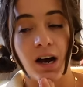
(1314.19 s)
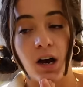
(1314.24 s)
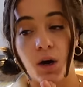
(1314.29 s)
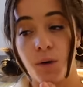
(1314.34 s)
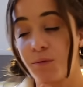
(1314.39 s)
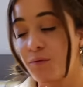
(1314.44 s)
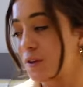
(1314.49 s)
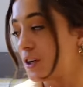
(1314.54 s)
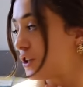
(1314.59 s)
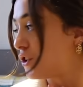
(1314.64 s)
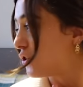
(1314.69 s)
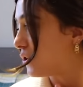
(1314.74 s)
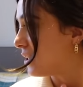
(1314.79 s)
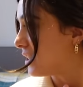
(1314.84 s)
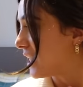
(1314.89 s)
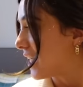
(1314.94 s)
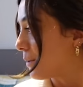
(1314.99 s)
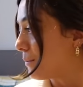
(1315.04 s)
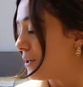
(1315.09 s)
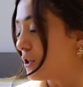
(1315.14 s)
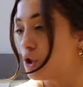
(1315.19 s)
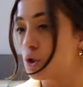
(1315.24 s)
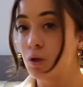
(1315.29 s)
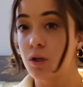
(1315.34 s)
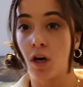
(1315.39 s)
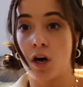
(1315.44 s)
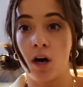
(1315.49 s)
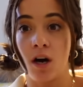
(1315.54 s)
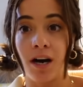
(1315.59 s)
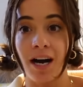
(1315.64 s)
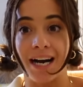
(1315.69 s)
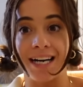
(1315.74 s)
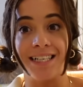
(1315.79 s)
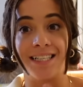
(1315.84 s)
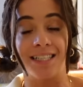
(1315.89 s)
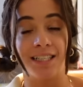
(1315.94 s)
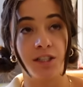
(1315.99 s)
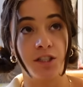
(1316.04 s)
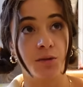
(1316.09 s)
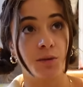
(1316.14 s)
Hopefully shouldn't take me too long. I
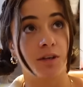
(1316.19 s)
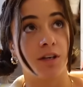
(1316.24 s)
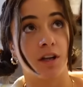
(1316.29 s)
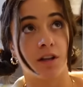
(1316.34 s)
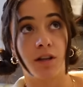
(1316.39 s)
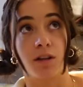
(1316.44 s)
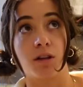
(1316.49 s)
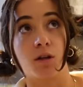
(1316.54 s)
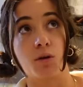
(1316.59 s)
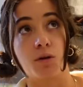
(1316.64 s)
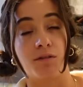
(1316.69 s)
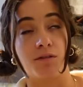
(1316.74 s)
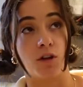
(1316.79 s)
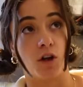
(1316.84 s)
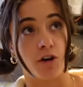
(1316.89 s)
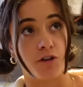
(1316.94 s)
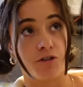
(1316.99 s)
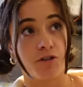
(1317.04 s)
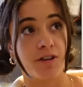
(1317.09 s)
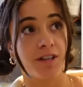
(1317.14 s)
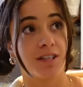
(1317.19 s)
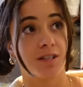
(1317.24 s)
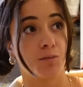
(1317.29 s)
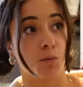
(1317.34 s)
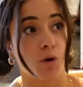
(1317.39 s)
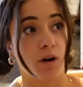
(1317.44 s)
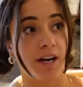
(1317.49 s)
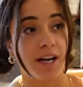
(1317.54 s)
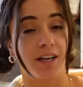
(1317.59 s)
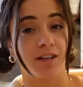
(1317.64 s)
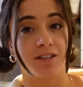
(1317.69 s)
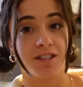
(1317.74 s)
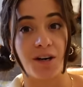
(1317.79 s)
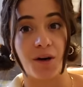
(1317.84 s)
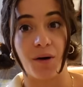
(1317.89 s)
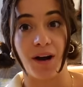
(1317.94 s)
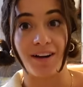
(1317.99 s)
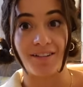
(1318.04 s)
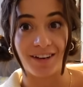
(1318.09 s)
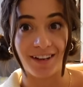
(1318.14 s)
did do another load of laundry this morning,
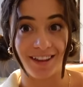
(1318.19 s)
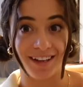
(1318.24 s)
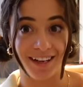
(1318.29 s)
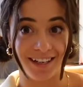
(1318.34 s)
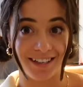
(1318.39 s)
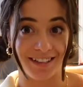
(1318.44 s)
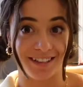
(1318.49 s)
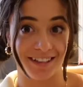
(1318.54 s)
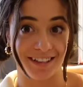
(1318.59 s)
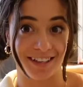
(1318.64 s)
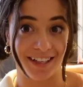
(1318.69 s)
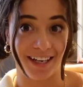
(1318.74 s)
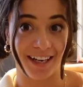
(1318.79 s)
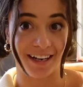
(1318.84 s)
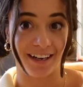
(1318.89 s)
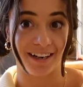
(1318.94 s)
so everything is clean.